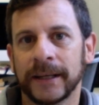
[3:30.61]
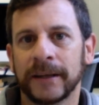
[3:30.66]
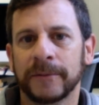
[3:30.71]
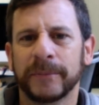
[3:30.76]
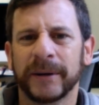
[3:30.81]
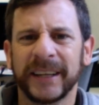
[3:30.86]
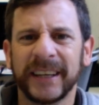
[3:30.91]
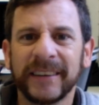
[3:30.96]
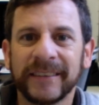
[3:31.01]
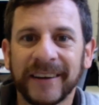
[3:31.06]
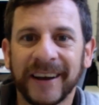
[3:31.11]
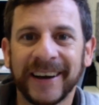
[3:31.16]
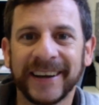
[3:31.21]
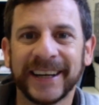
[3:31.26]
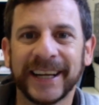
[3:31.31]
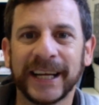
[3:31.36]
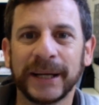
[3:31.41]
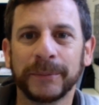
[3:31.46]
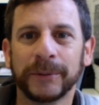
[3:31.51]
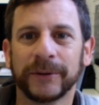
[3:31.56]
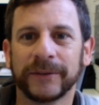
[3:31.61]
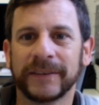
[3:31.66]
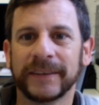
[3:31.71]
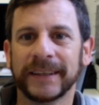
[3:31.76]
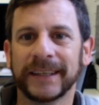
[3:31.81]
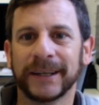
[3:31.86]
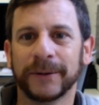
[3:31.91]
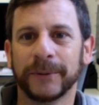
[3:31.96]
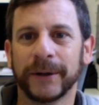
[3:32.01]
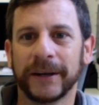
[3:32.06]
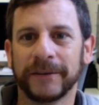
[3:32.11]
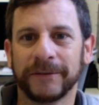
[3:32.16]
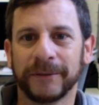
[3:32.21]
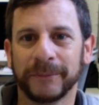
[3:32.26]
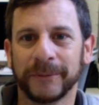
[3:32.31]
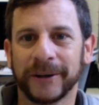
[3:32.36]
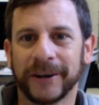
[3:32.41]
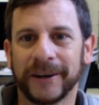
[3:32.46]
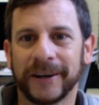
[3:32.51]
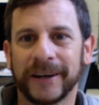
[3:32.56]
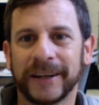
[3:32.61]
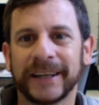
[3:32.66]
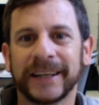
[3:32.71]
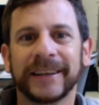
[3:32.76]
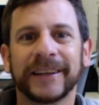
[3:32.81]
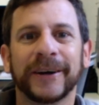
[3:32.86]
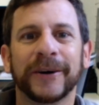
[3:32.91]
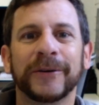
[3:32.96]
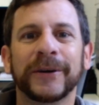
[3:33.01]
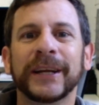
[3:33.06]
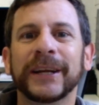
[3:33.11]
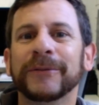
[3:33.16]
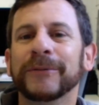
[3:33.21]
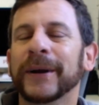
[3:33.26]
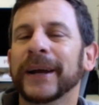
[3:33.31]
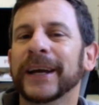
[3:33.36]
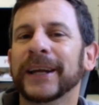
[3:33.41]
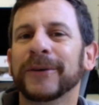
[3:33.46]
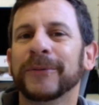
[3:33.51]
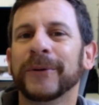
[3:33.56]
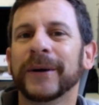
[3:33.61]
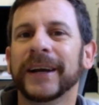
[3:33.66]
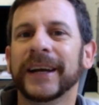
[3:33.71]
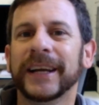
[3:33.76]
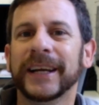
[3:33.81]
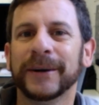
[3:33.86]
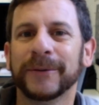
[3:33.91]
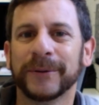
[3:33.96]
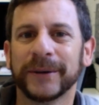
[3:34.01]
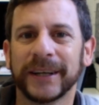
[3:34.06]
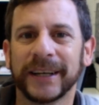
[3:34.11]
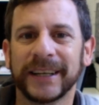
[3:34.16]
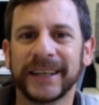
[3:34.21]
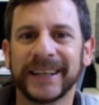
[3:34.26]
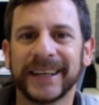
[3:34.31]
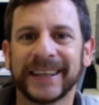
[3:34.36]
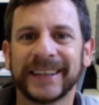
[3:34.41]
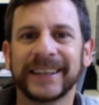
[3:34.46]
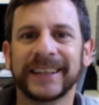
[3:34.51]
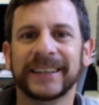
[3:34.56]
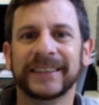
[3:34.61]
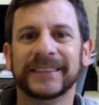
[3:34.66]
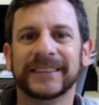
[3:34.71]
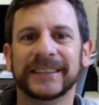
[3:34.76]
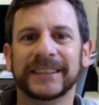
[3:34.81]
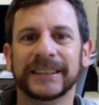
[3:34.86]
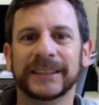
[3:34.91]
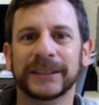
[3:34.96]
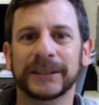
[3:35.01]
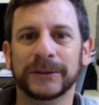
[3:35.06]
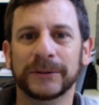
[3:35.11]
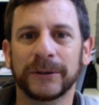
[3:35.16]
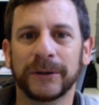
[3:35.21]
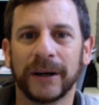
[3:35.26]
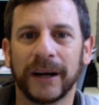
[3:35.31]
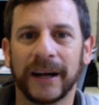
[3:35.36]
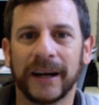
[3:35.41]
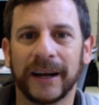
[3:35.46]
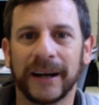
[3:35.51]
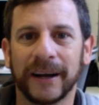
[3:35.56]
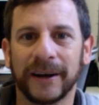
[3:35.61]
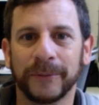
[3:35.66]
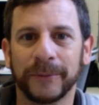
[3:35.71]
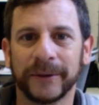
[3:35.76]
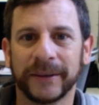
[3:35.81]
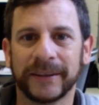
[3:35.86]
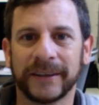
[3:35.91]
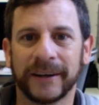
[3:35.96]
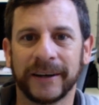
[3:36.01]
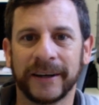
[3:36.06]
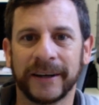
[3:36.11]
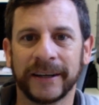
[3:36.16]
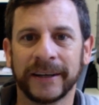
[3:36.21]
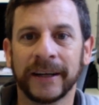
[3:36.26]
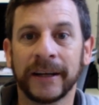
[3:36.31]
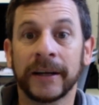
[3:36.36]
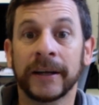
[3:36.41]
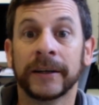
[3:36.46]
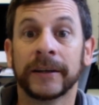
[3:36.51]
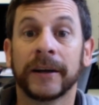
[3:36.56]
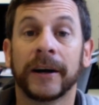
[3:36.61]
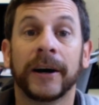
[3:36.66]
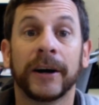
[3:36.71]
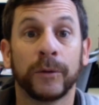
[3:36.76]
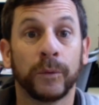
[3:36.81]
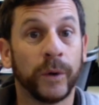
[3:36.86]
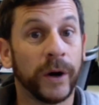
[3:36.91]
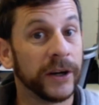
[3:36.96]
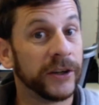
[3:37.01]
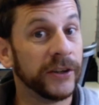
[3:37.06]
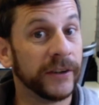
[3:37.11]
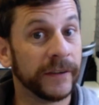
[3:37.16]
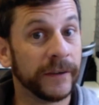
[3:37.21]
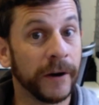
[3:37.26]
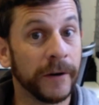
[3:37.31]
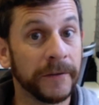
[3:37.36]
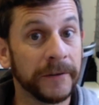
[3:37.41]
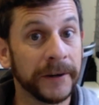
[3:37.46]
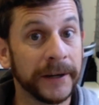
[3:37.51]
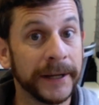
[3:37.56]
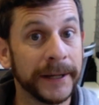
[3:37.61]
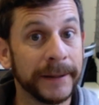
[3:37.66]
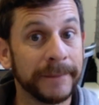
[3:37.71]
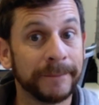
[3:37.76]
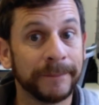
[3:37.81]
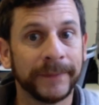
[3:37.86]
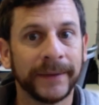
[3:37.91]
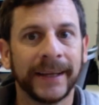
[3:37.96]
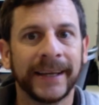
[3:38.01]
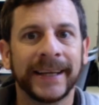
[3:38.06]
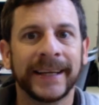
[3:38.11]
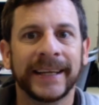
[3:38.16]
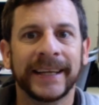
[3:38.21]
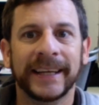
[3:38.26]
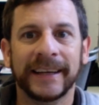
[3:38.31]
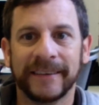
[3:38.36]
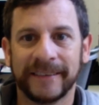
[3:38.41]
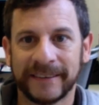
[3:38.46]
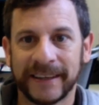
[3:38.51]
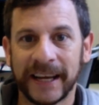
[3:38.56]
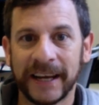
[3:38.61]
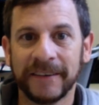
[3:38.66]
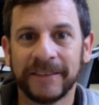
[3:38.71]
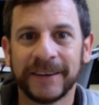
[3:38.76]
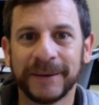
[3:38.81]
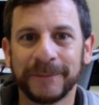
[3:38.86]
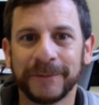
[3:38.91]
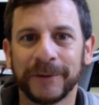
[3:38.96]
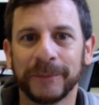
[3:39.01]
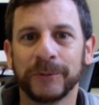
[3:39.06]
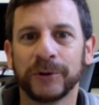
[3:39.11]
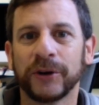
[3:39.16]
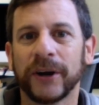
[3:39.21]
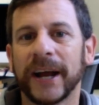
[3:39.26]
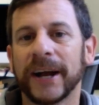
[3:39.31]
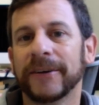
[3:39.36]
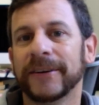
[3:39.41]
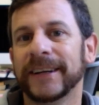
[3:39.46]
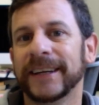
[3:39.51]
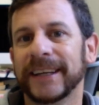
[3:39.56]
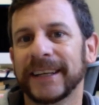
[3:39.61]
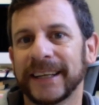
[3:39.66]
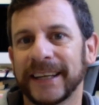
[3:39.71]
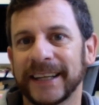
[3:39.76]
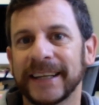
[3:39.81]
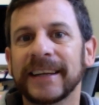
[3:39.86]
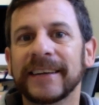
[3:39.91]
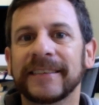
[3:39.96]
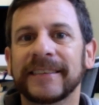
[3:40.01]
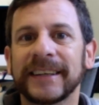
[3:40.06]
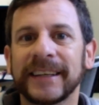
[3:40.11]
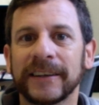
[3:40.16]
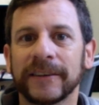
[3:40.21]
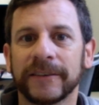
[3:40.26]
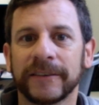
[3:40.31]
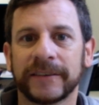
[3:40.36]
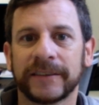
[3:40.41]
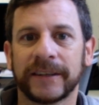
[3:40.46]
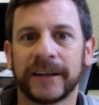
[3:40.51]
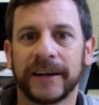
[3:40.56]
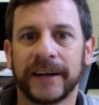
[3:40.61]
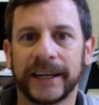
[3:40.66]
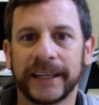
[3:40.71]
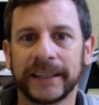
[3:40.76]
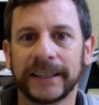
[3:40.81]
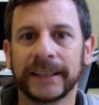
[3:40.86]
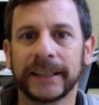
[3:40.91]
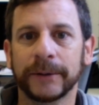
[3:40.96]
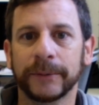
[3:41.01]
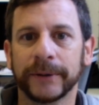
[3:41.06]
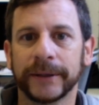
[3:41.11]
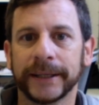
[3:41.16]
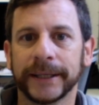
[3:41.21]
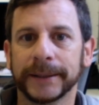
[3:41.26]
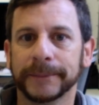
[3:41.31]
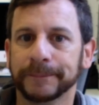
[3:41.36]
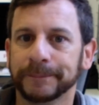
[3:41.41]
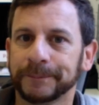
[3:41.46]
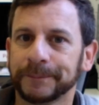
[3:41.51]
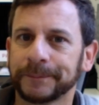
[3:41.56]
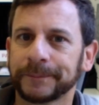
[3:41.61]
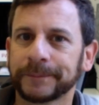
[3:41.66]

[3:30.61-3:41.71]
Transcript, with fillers: But he's unable to get away from God, and though he ran away and wanted nothing to do uh, with God, God watches over him, he saves him from drowning, and he deals kindly with him.